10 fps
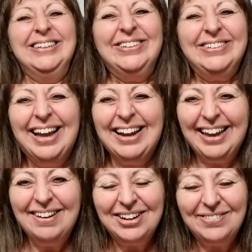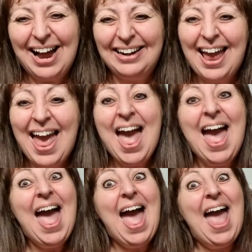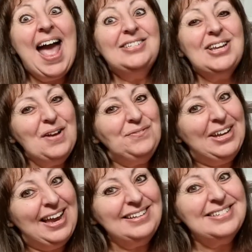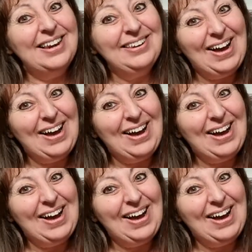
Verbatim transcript: Good luck, everyone, and don't forget to